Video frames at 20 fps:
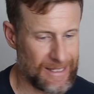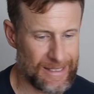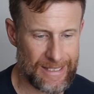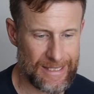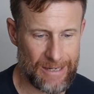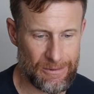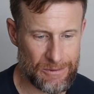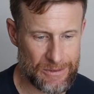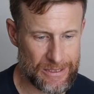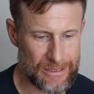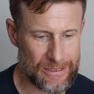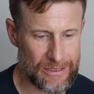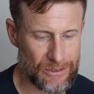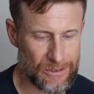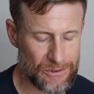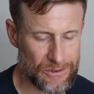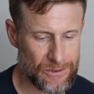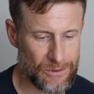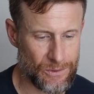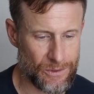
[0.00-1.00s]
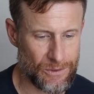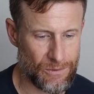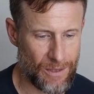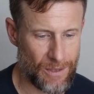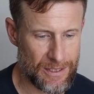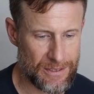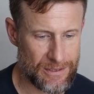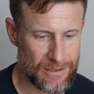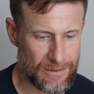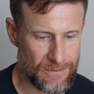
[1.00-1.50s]
That was a little too
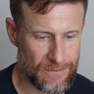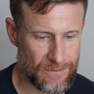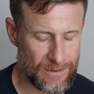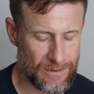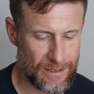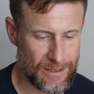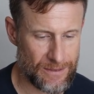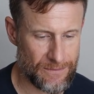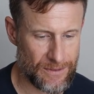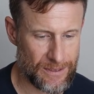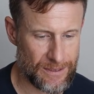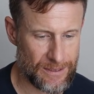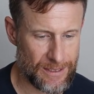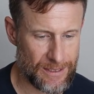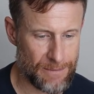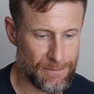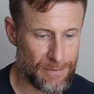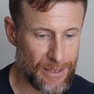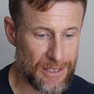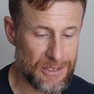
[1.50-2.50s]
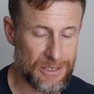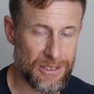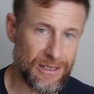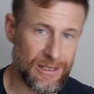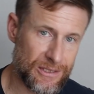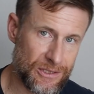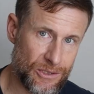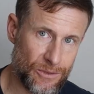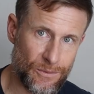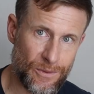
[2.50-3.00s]
aggressive of a
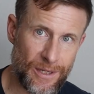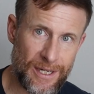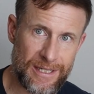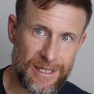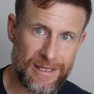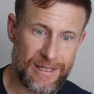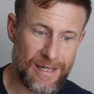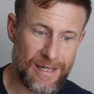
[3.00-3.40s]
budget. So right